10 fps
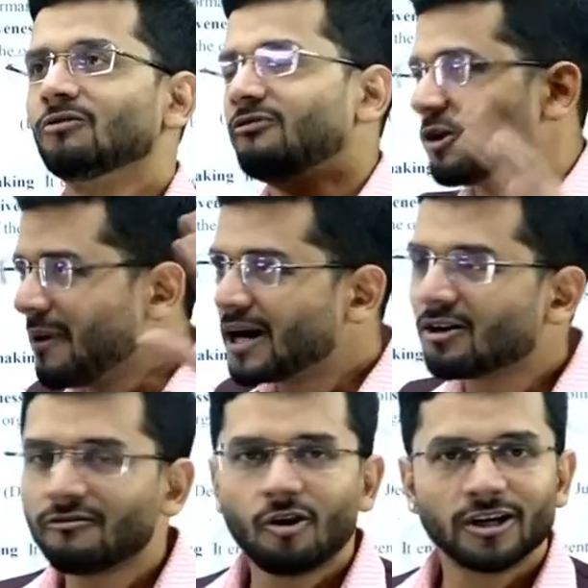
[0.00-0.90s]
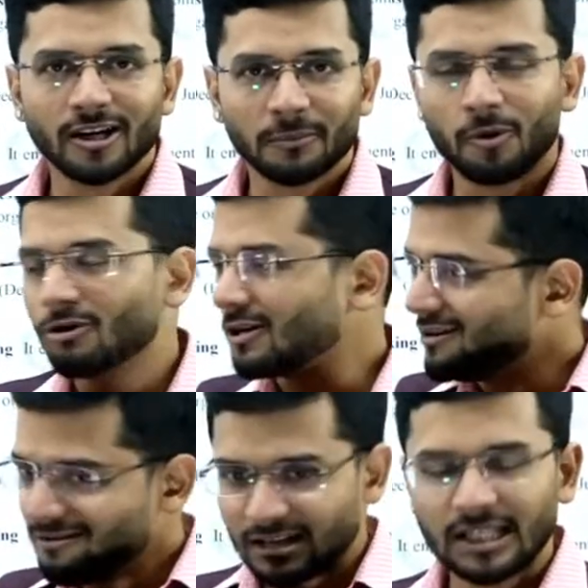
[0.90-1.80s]
no format of audit
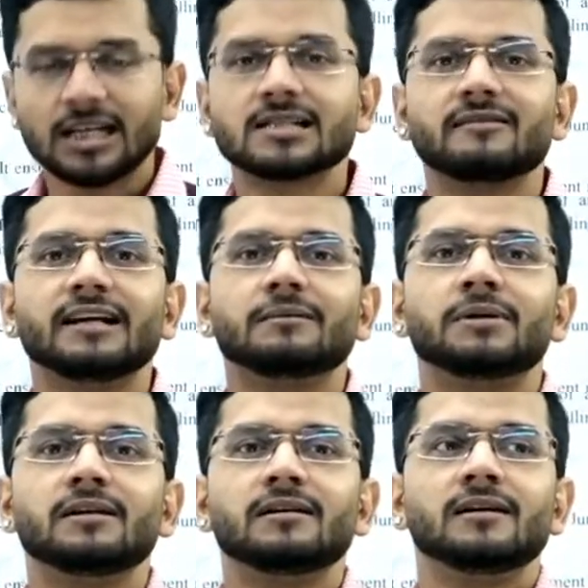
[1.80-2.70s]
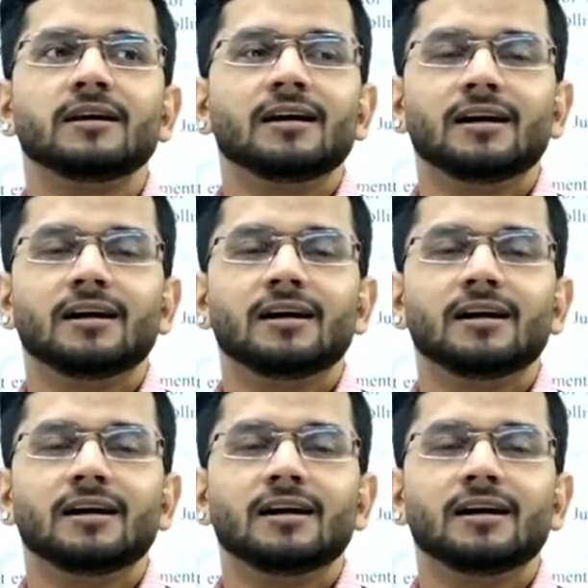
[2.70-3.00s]
report, nothing is available